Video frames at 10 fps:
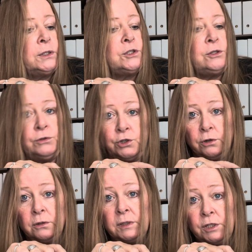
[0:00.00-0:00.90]
Do you
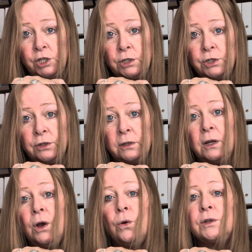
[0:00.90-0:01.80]
journal in a junk journal?
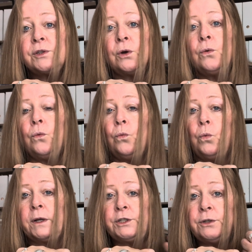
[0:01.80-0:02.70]
So
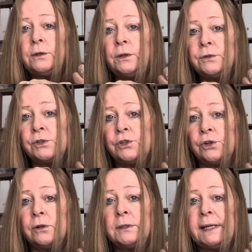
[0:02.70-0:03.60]
what do you use to
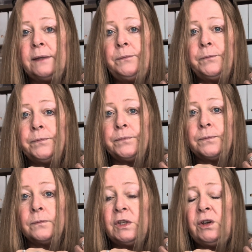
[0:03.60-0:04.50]
journal in?
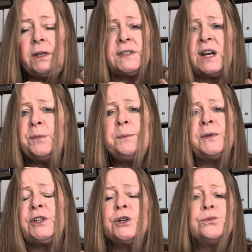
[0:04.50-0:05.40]
You can even tell me
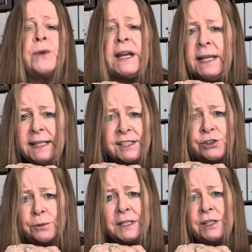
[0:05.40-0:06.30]
about your writing
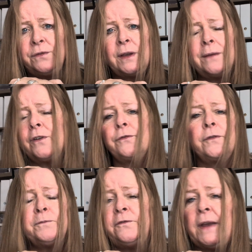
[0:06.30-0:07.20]
instruments. If you have a
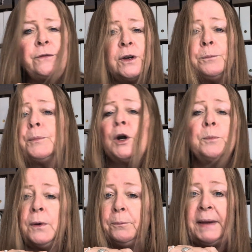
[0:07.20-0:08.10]
favorite
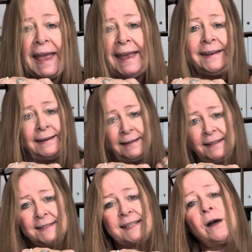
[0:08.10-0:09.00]
purple pen,
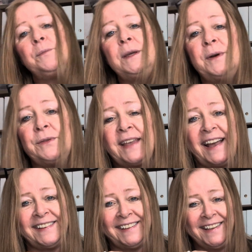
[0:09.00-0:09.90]
tell me about
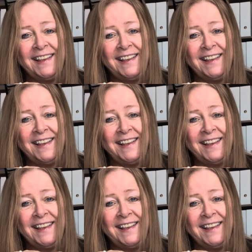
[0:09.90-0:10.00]
that.